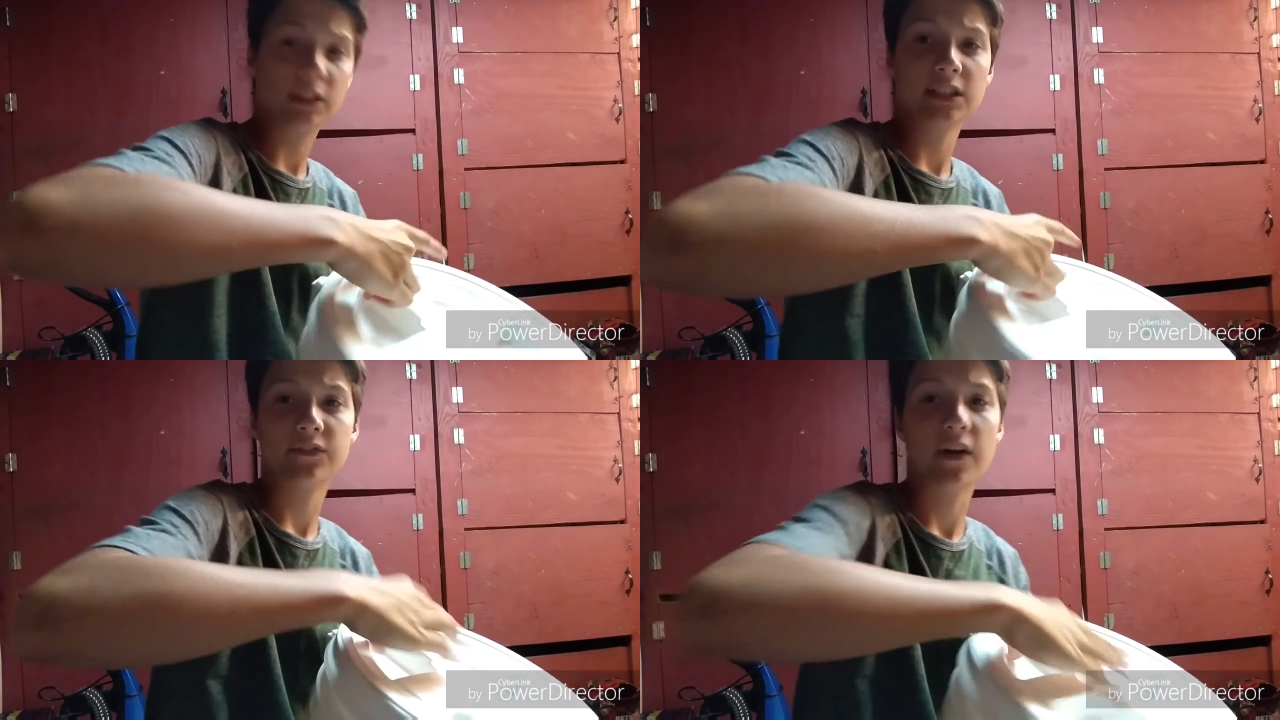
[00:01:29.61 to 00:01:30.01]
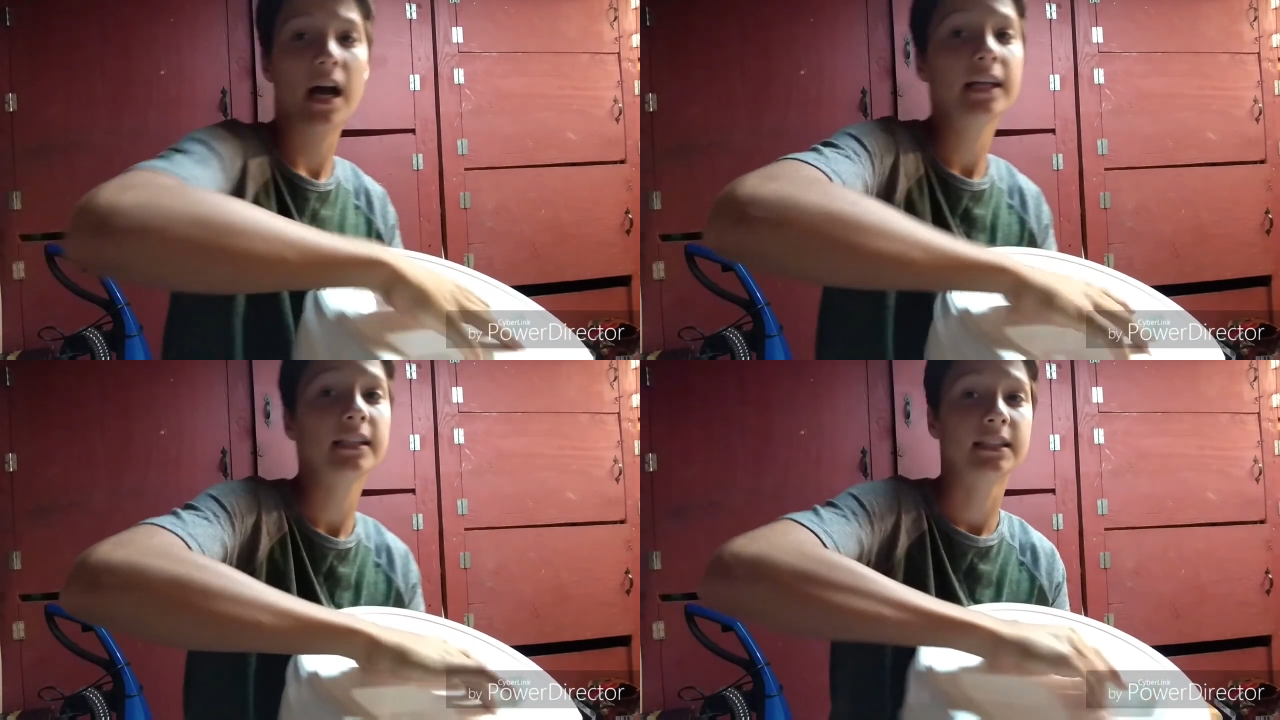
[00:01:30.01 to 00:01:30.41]
is
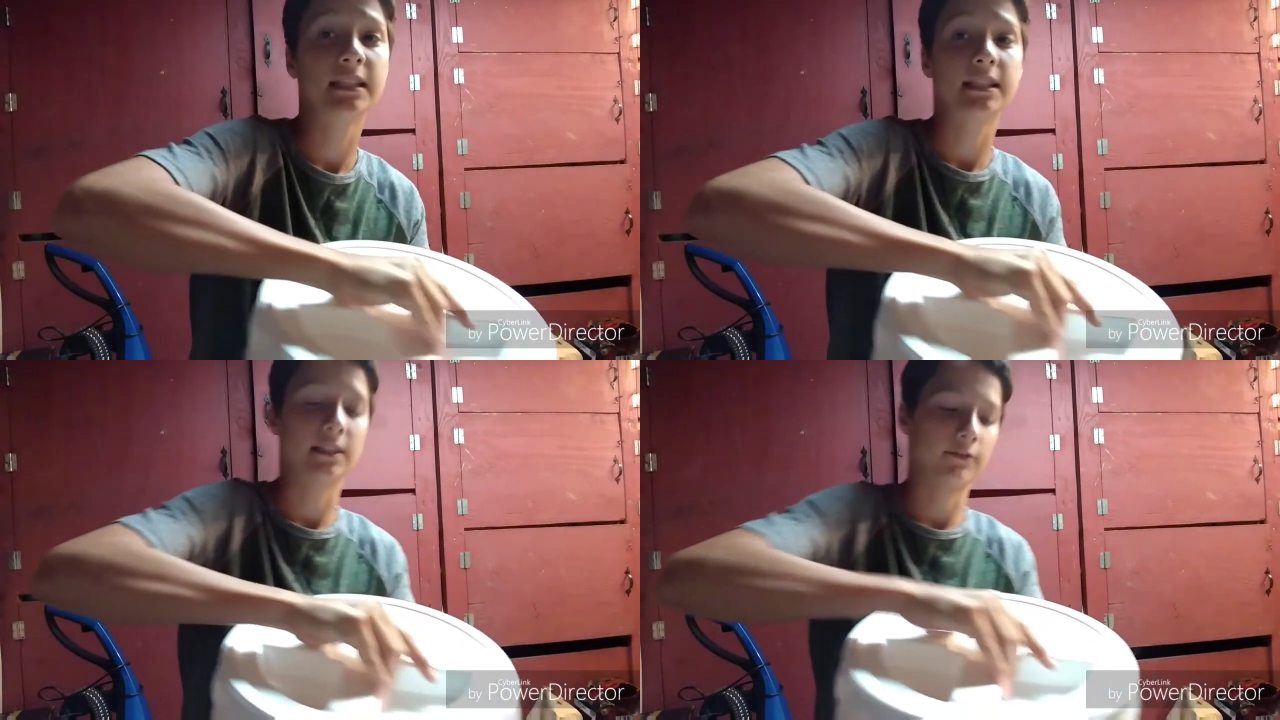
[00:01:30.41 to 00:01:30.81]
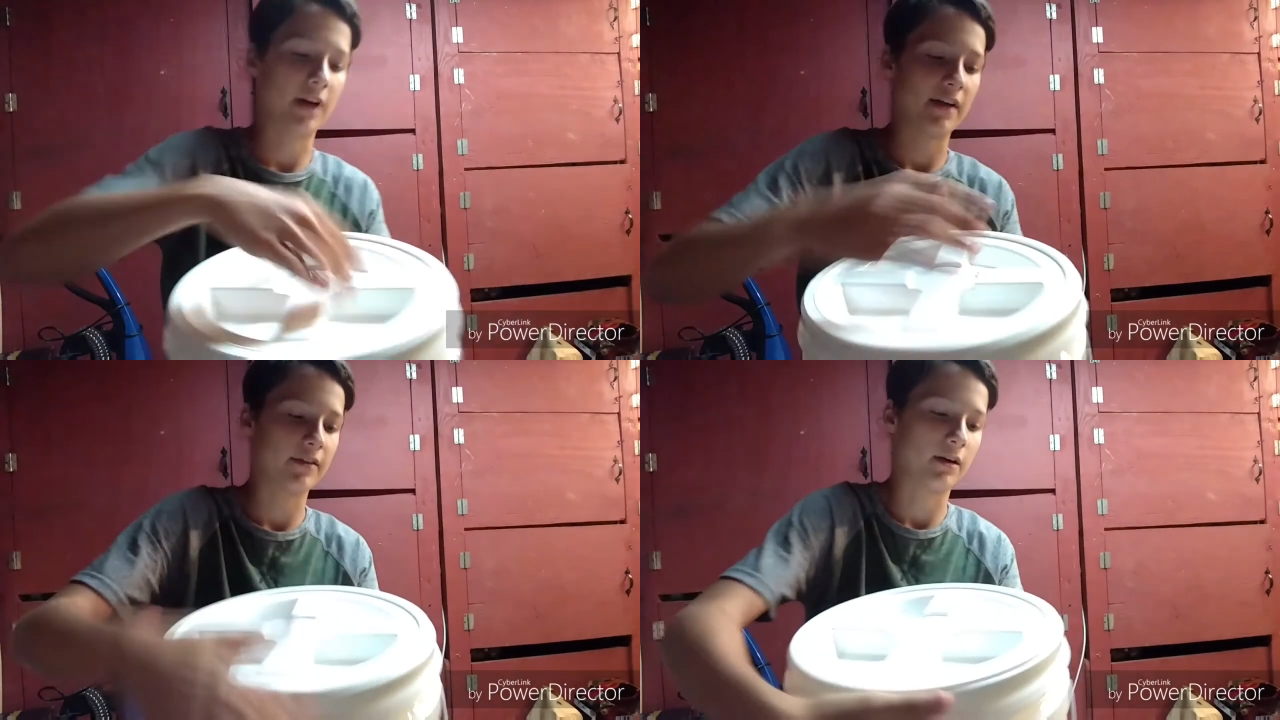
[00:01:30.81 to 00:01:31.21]
fine because this is a
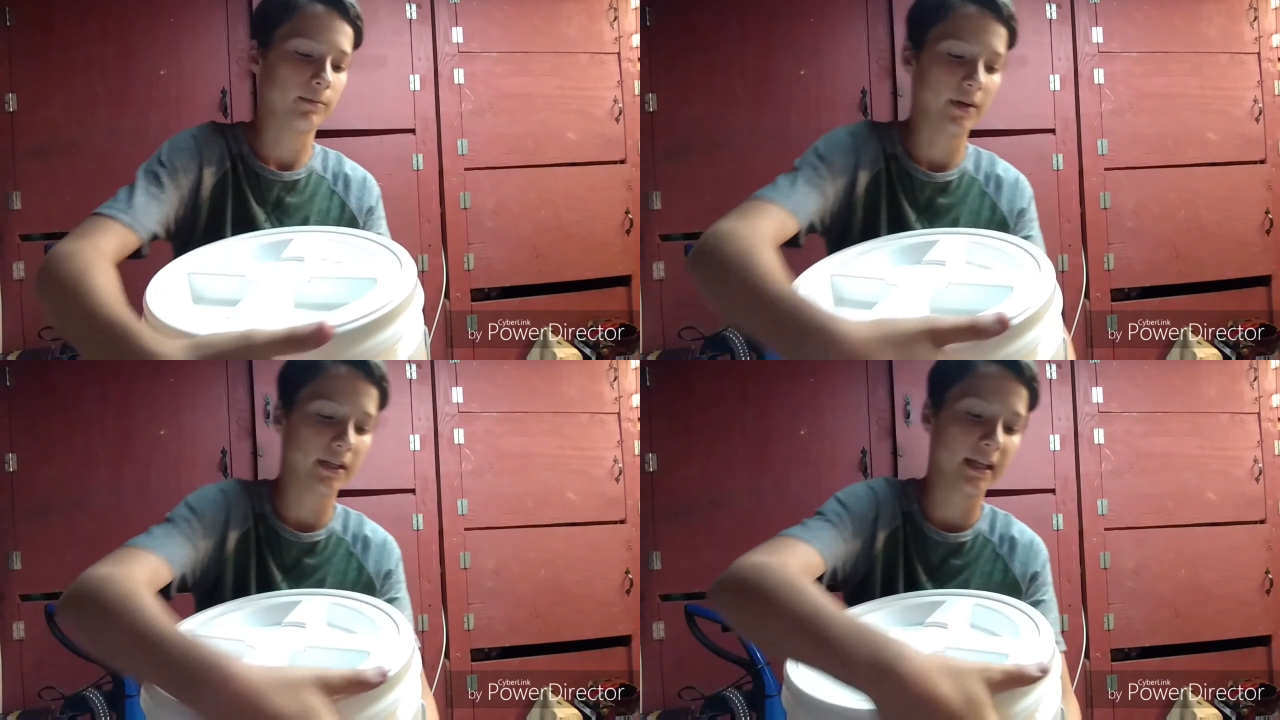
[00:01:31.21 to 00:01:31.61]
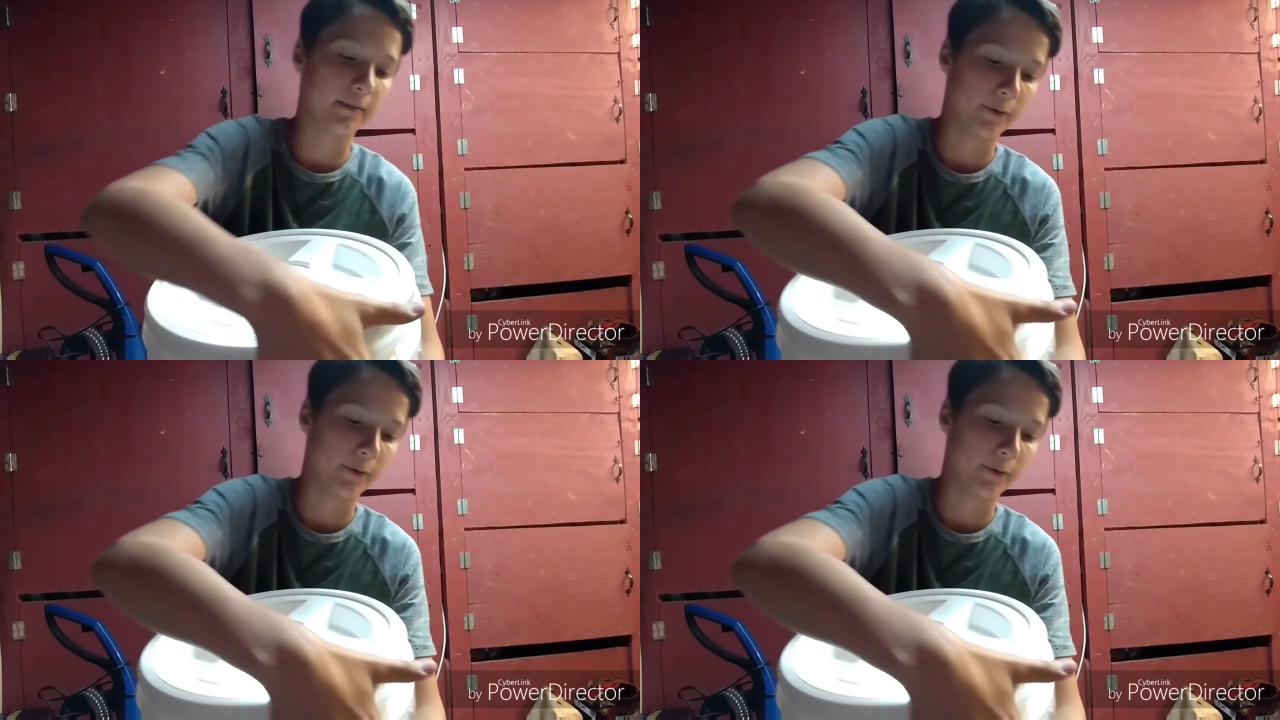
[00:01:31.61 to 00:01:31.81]
five gallon bucket and